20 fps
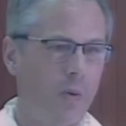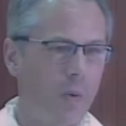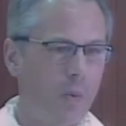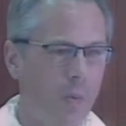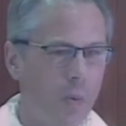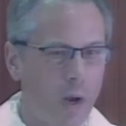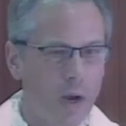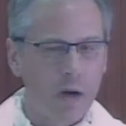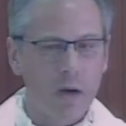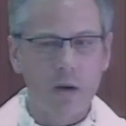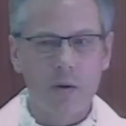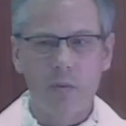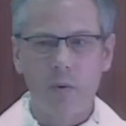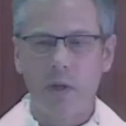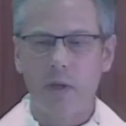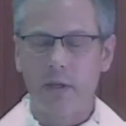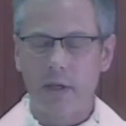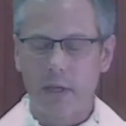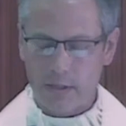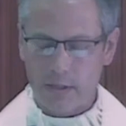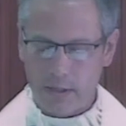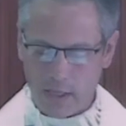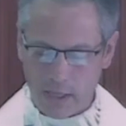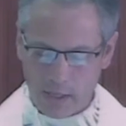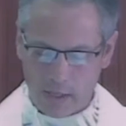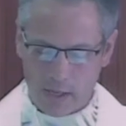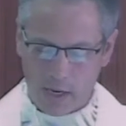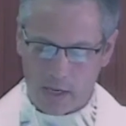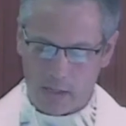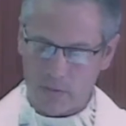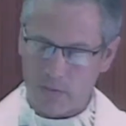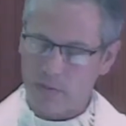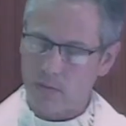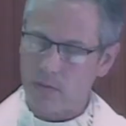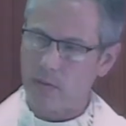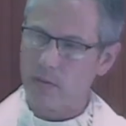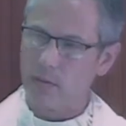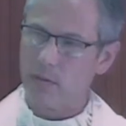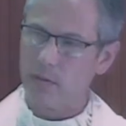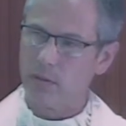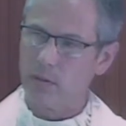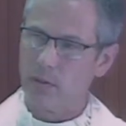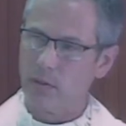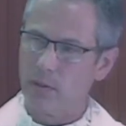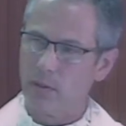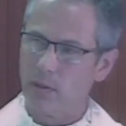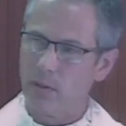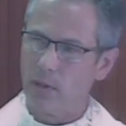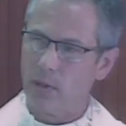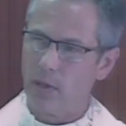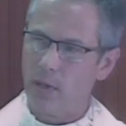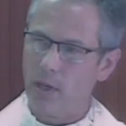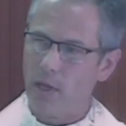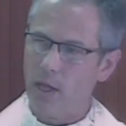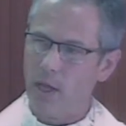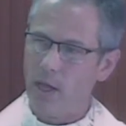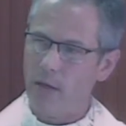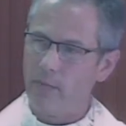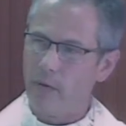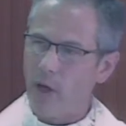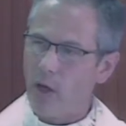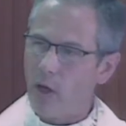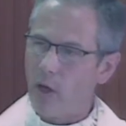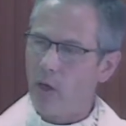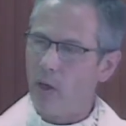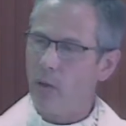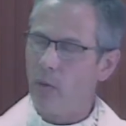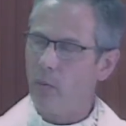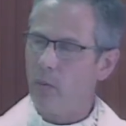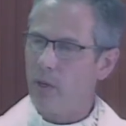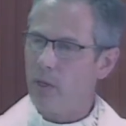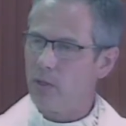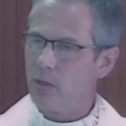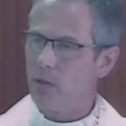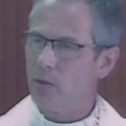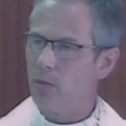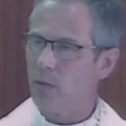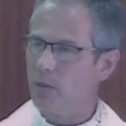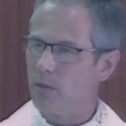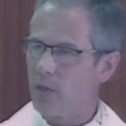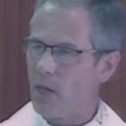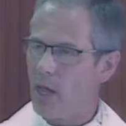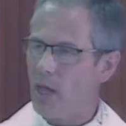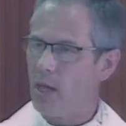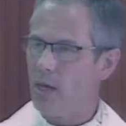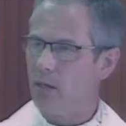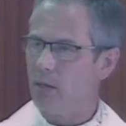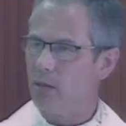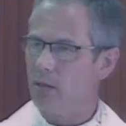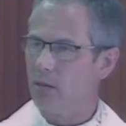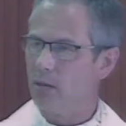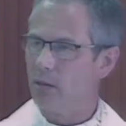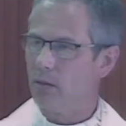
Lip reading: Where will get us if all we do is hate?